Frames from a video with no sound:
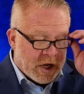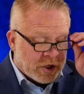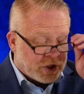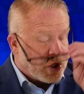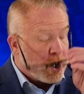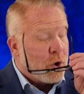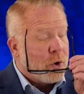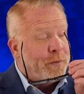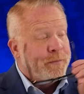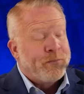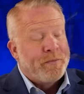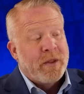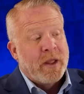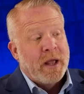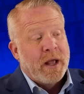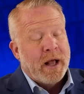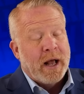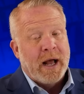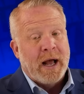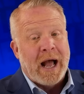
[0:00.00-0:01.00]
So
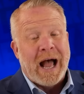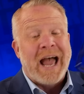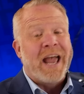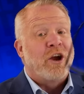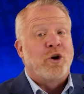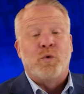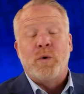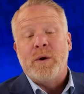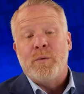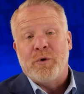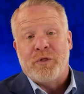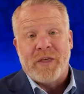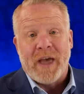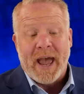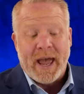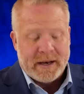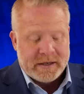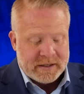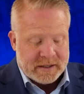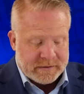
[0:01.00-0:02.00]
I agree with
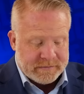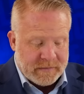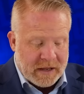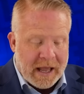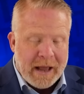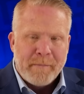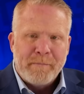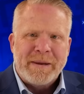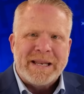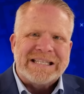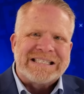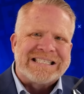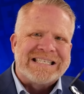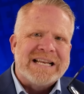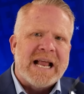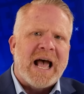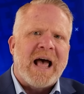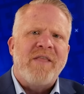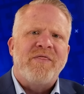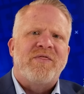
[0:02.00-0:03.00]
that. But it's
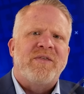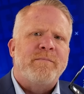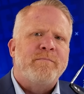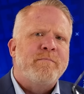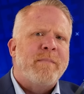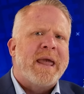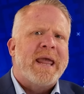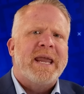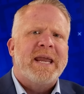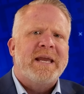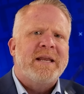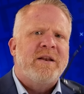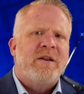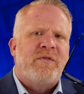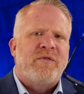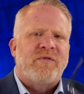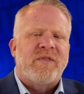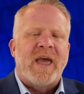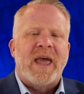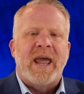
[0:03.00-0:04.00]
not the main
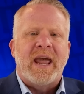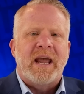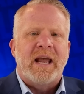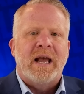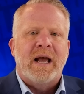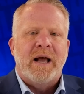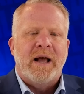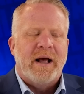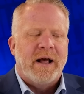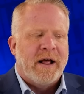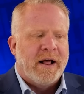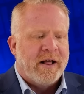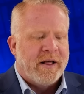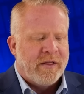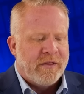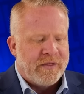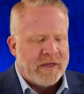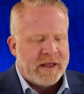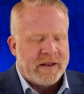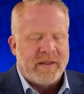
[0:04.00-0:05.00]
thing
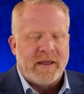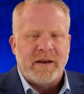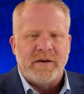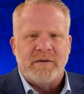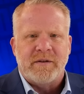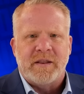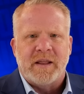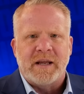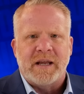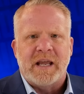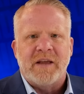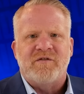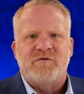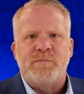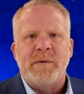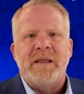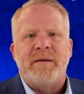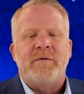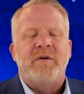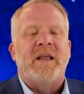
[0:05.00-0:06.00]

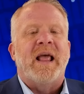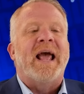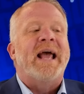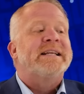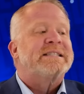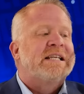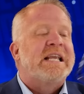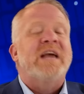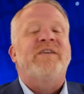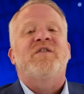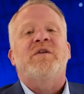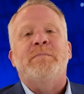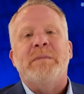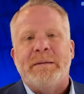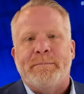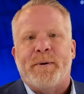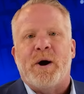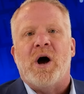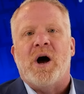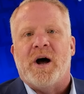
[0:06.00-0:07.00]
that has given
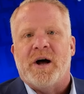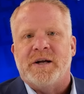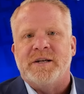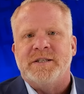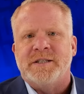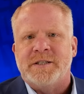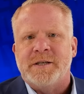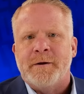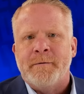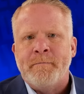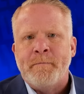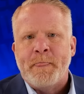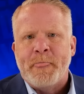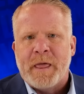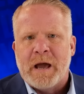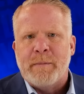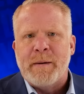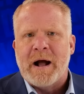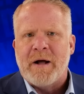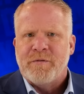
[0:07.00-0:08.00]
me pause
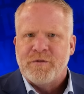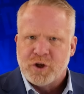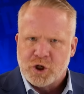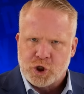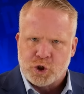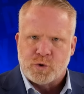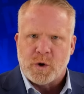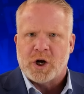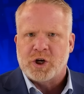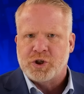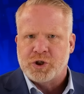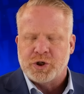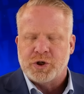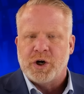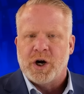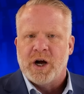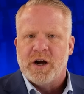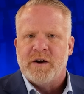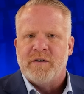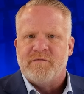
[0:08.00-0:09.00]
about the
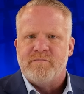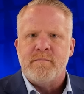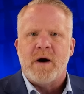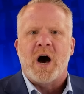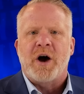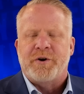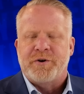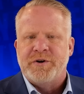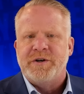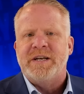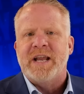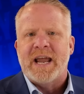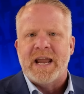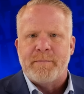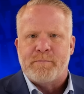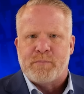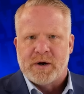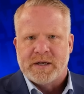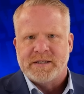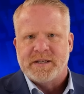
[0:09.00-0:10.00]
structure of modern
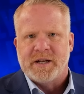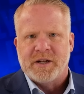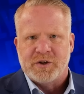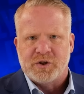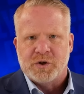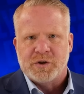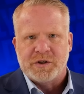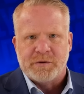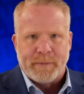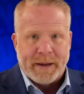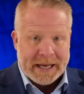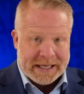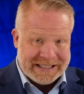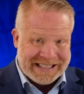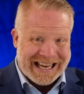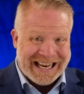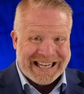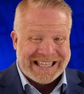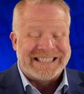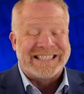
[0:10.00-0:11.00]
day presidential
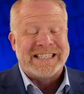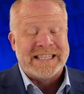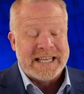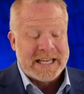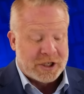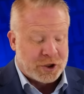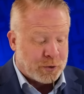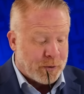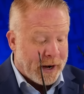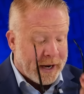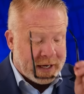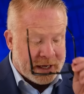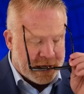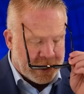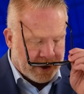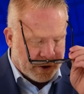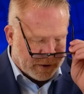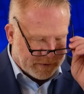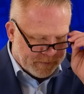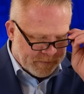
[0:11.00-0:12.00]
debates. And it's this right
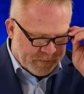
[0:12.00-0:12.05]
here.